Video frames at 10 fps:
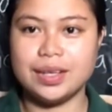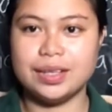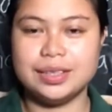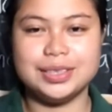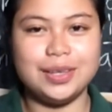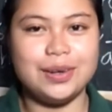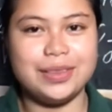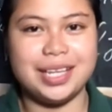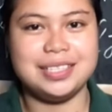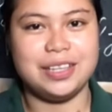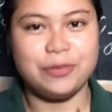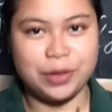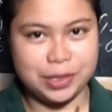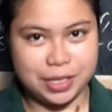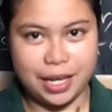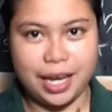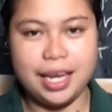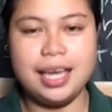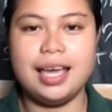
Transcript: So that's it for today,